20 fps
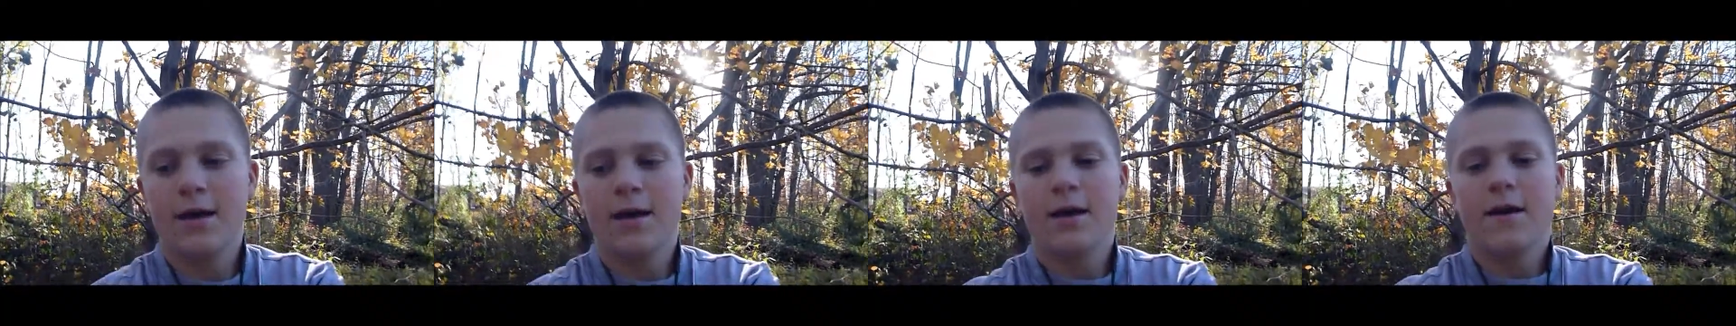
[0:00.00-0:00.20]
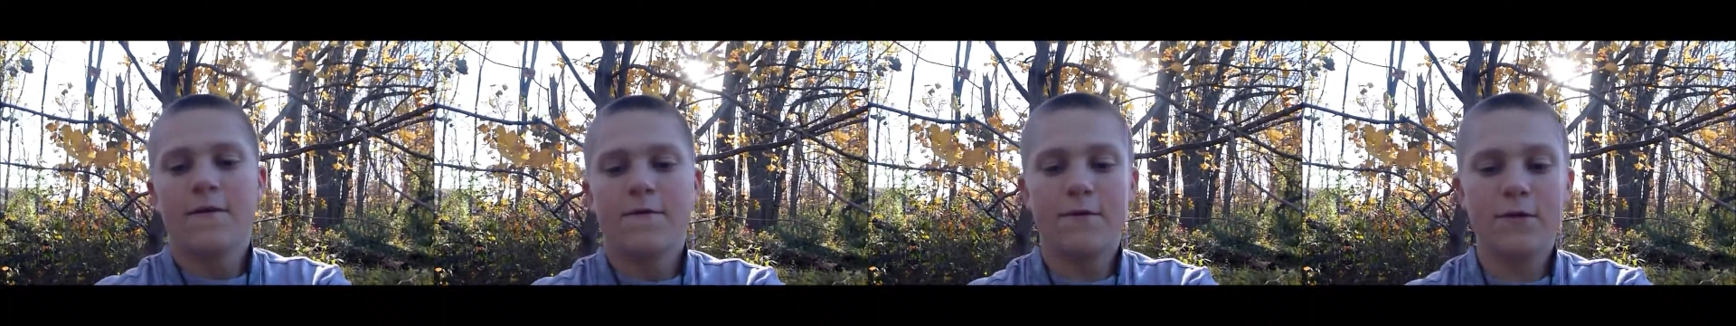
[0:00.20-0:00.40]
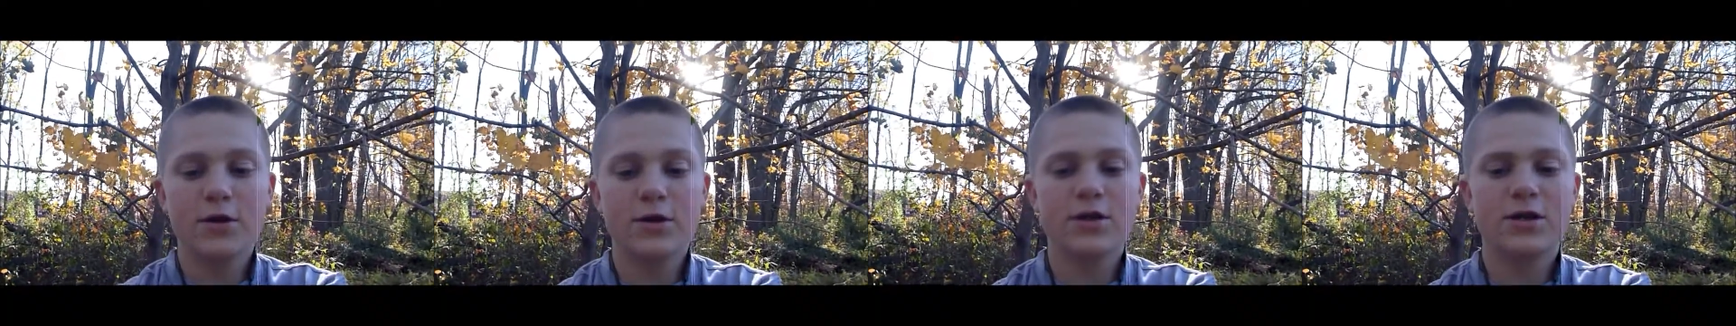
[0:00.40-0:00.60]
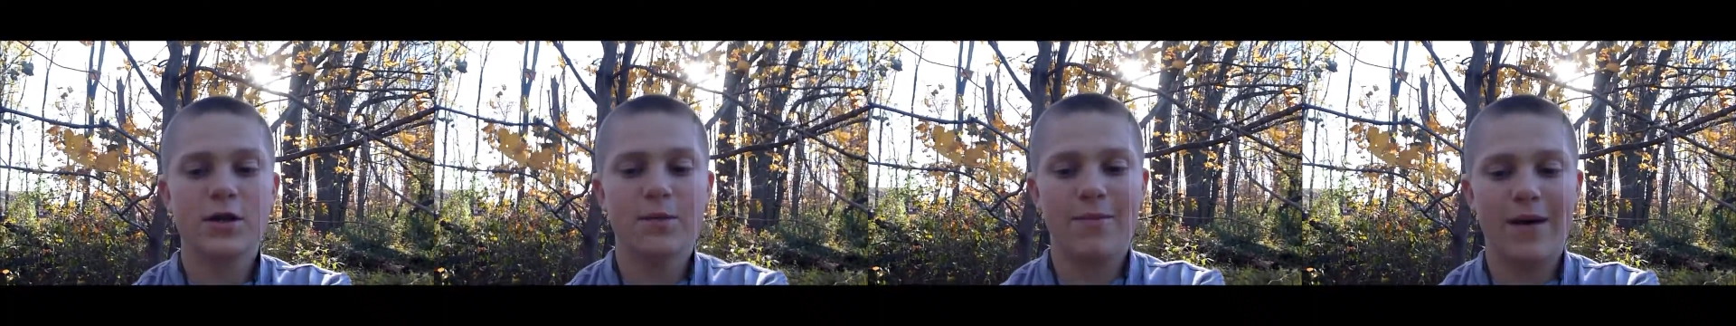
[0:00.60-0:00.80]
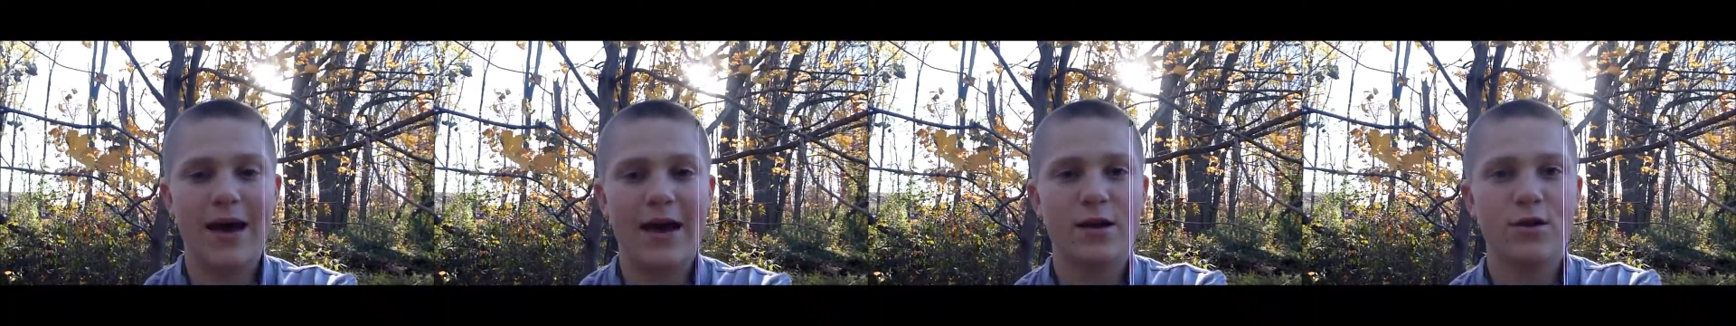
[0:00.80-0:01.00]
First, the
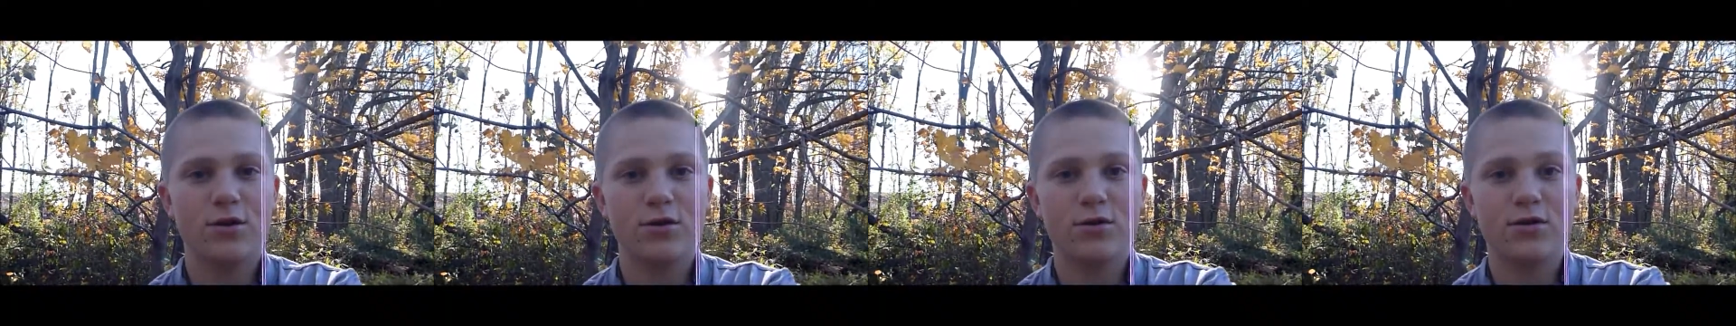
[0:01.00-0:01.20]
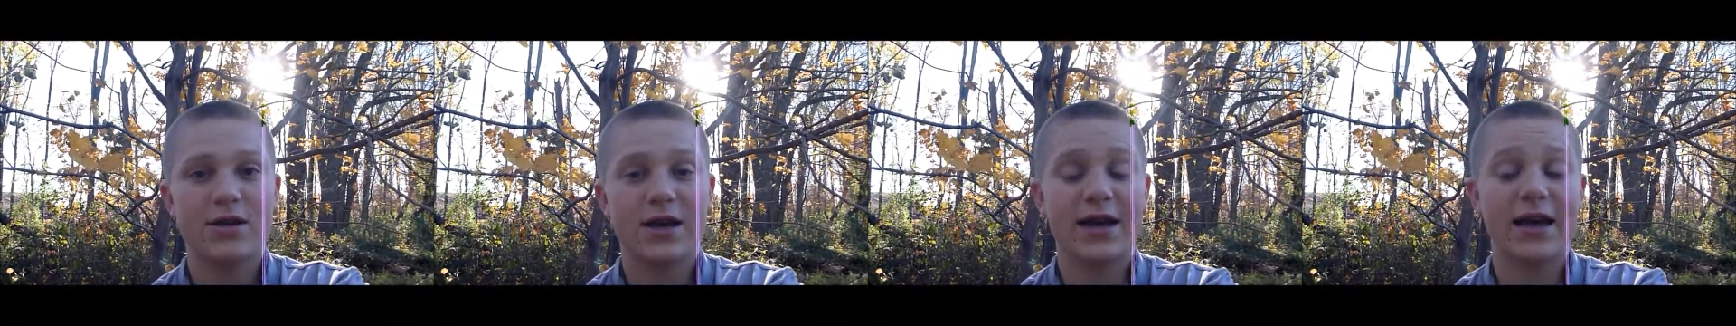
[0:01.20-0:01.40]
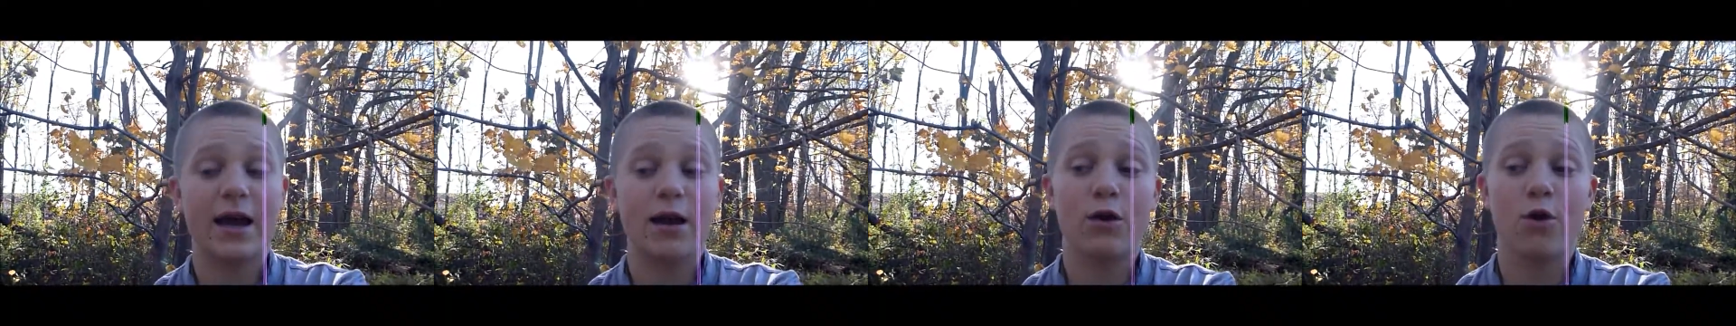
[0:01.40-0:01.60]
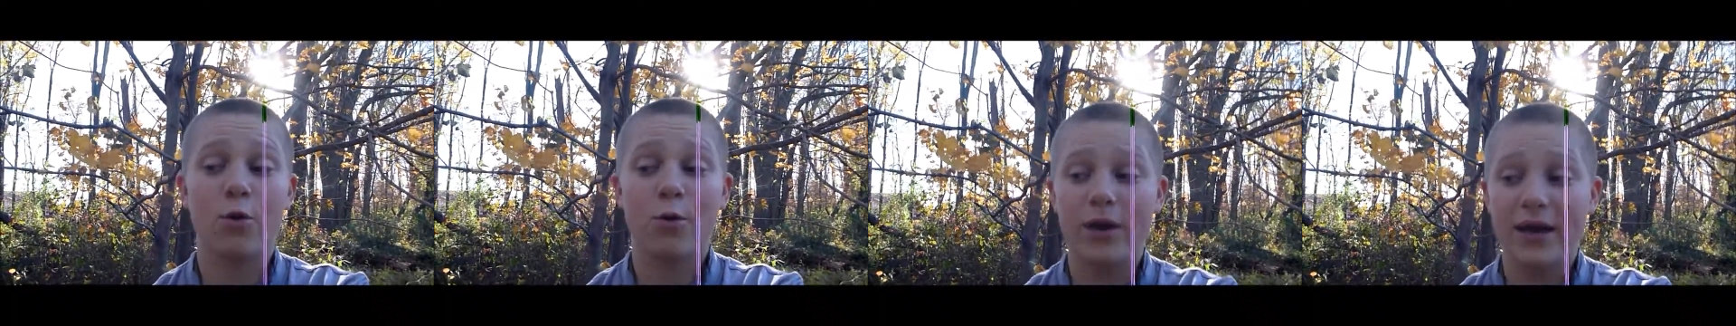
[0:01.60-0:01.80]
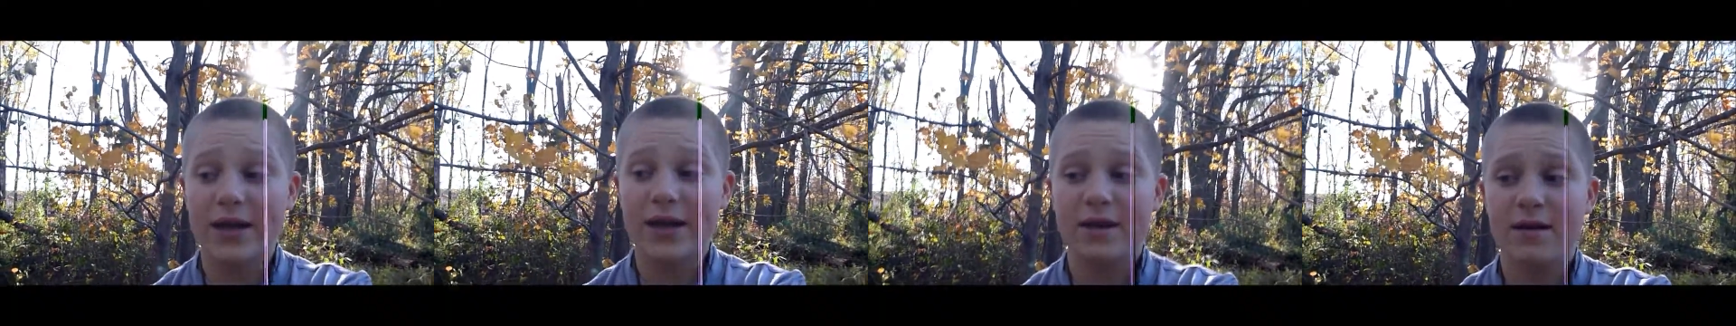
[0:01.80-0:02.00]
bad news, I got to go
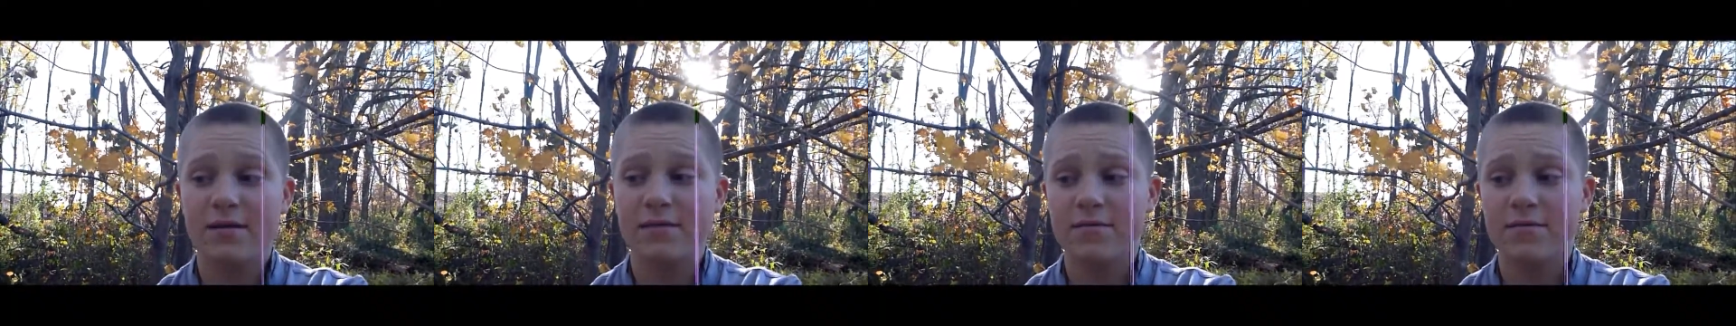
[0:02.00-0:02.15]
in.